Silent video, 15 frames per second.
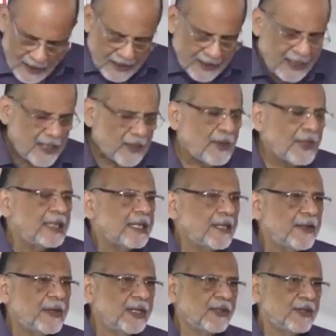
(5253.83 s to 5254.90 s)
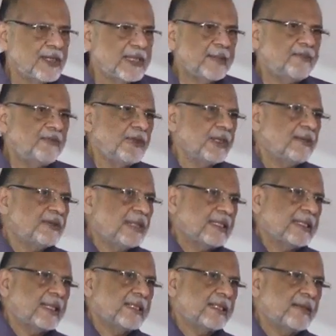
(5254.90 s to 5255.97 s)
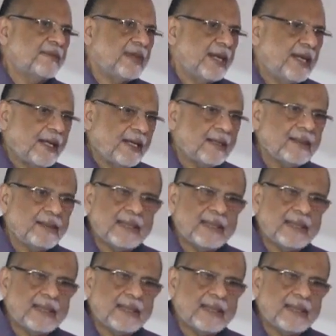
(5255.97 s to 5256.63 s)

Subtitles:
See to it that you include some food of that color every day.